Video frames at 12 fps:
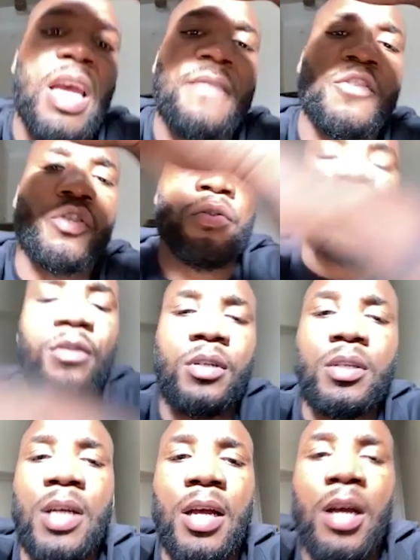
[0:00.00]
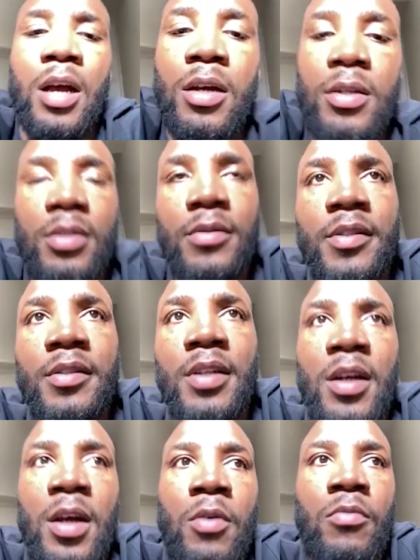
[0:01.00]
for sure. I'll
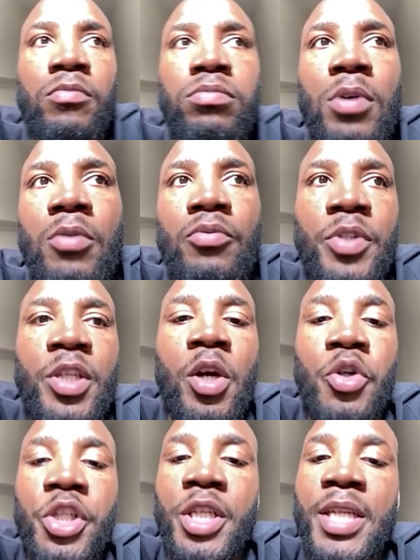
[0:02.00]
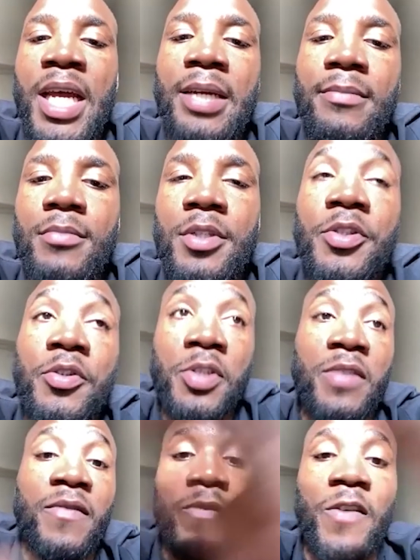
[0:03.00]
negotiate that into
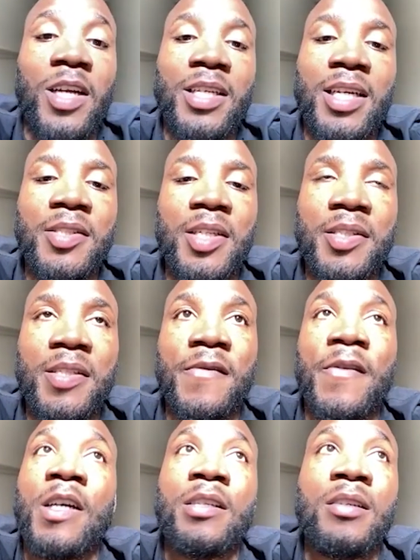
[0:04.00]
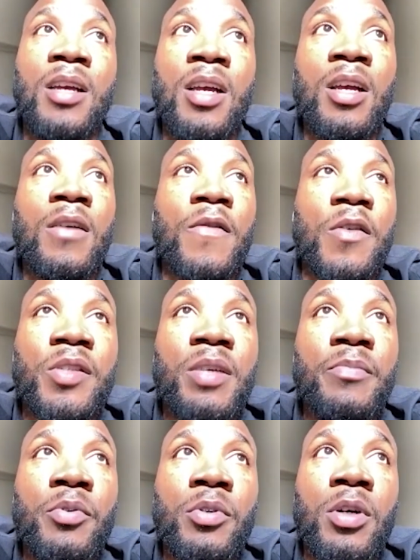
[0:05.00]
another fight again. So let's say I fight, for
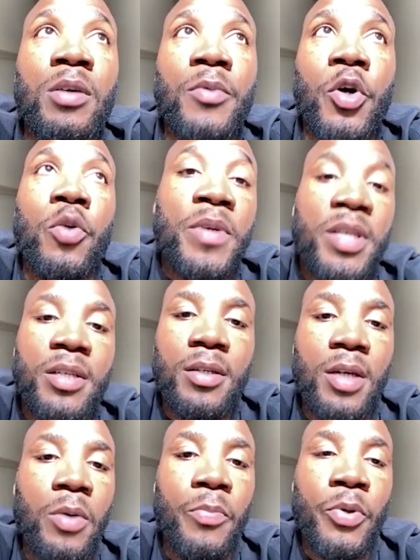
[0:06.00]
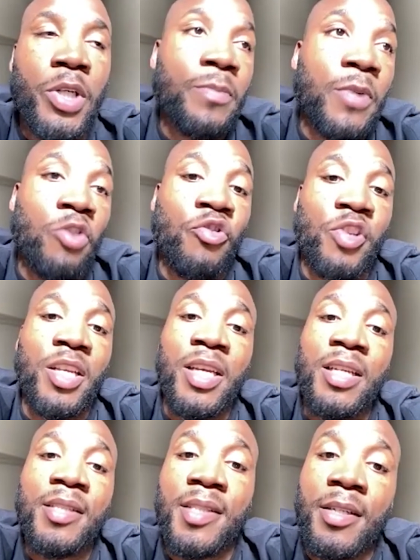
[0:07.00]
example, Kobe. I'll put it in my contract
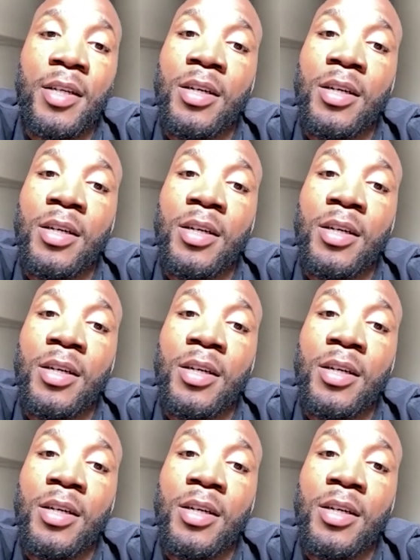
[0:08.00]
again, saying